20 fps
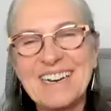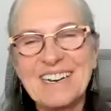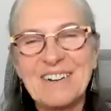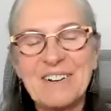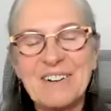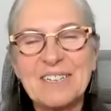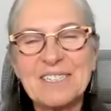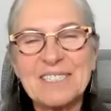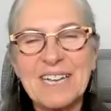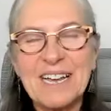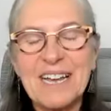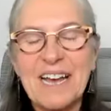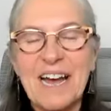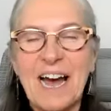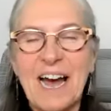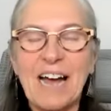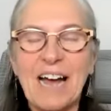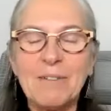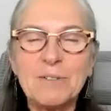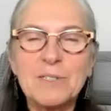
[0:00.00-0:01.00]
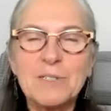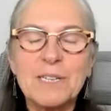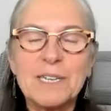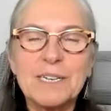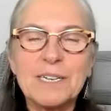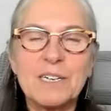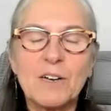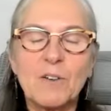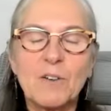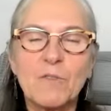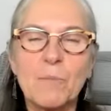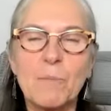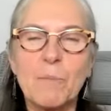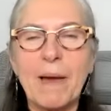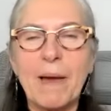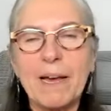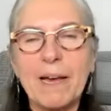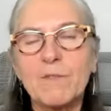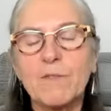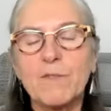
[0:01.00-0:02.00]
know, because I was thinking of
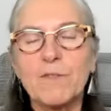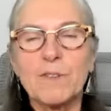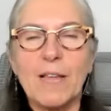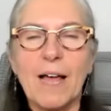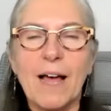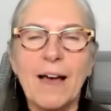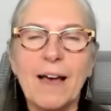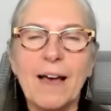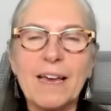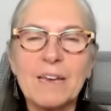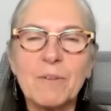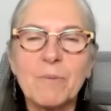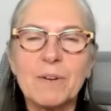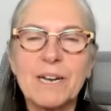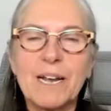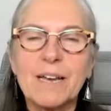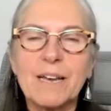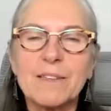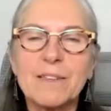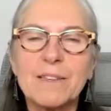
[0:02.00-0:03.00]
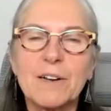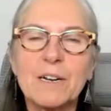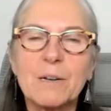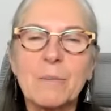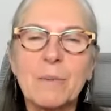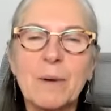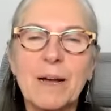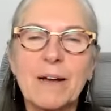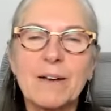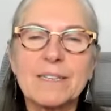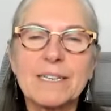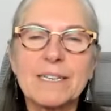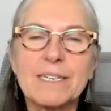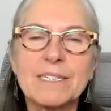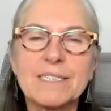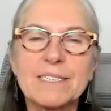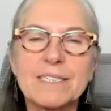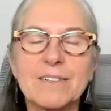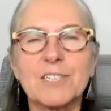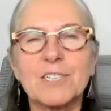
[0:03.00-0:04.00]
McFly when I thought about
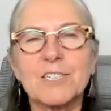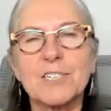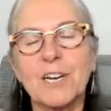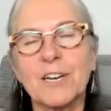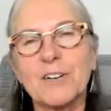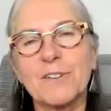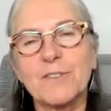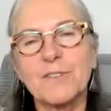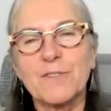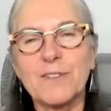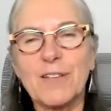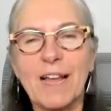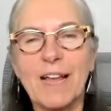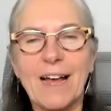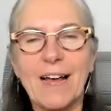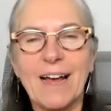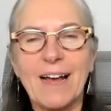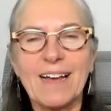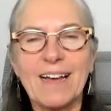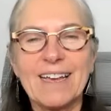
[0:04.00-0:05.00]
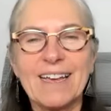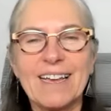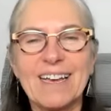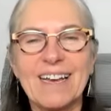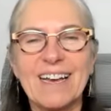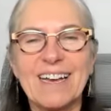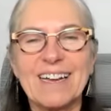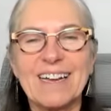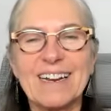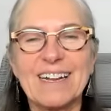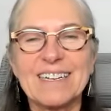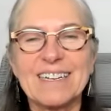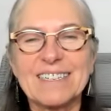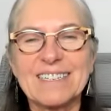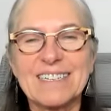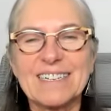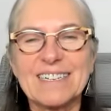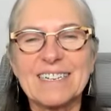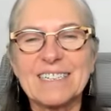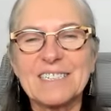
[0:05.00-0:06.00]
this, or Shutterfly. And I
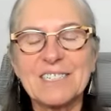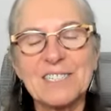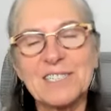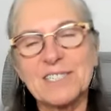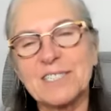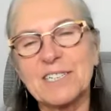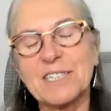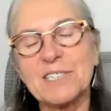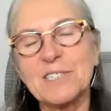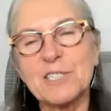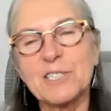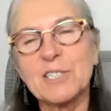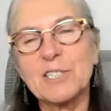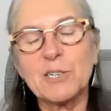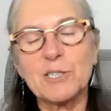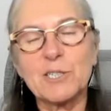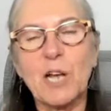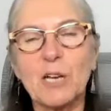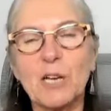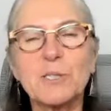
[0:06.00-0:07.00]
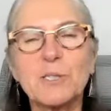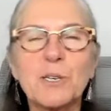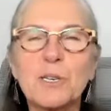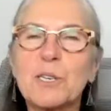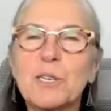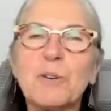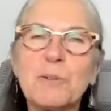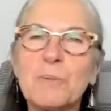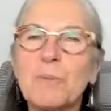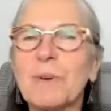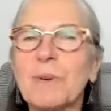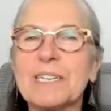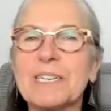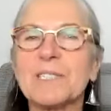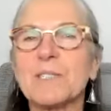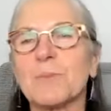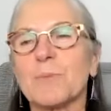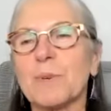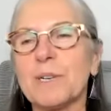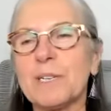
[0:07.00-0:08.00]
thought it just looks also cute when
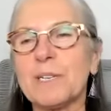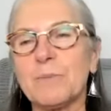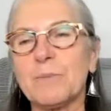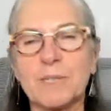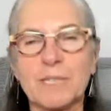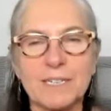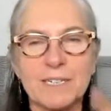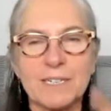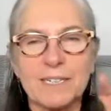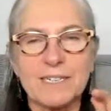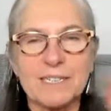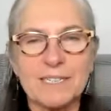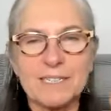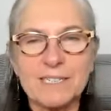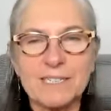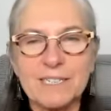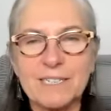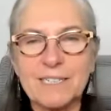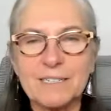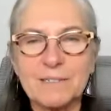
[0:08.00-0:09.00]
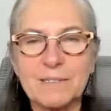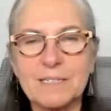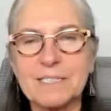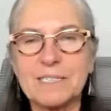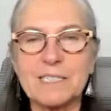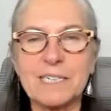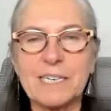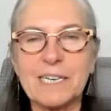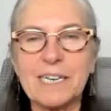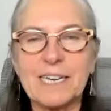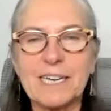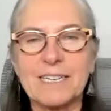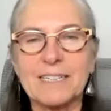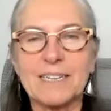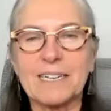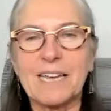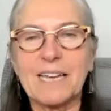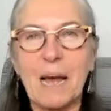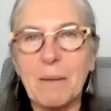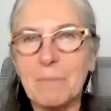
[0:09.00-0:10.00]
it's written with a little D and
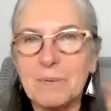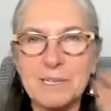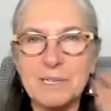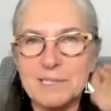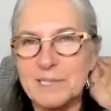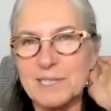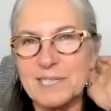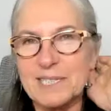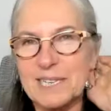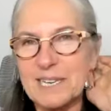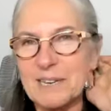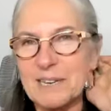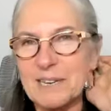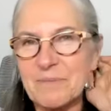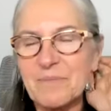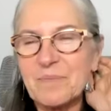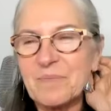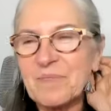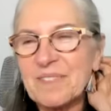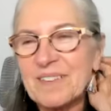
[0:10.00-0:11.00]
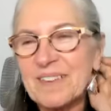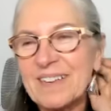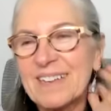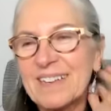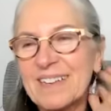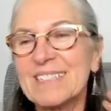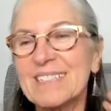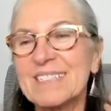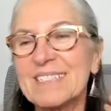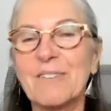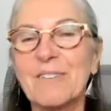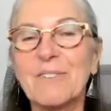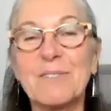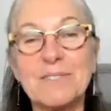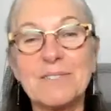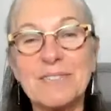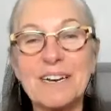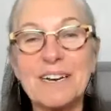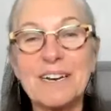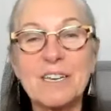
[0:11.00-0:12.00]
then capital C. So
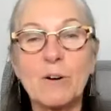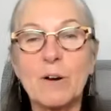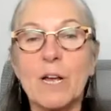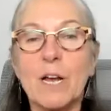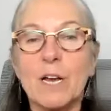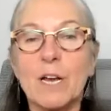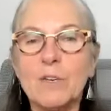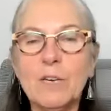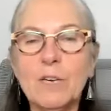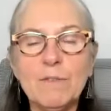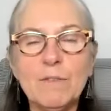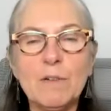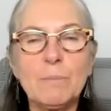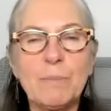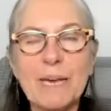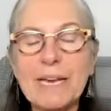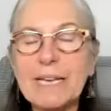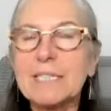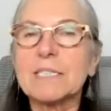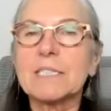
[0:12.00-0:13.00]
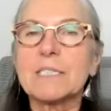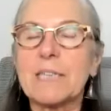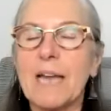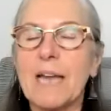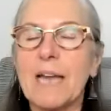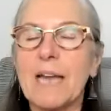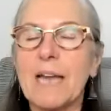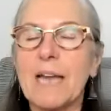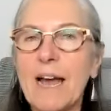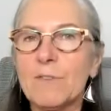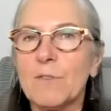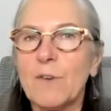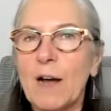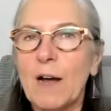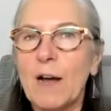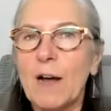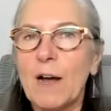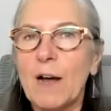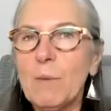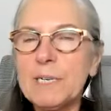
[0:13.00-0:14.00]
there you are. You have a big staff
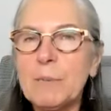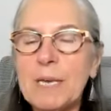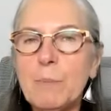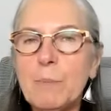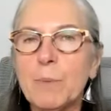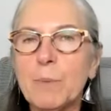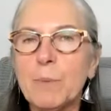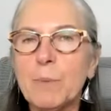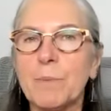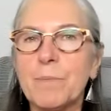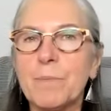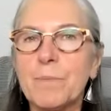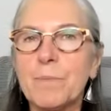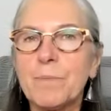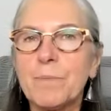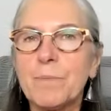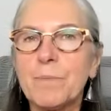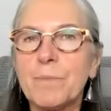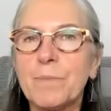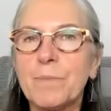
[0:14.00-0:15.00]
of how many people?